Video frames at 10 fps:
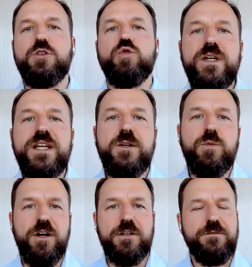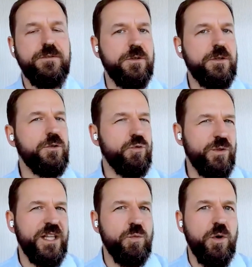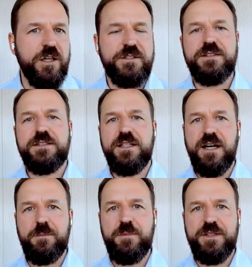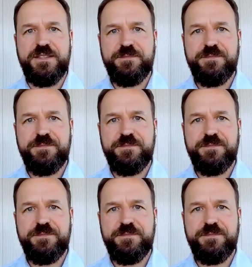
really work for real-world companies.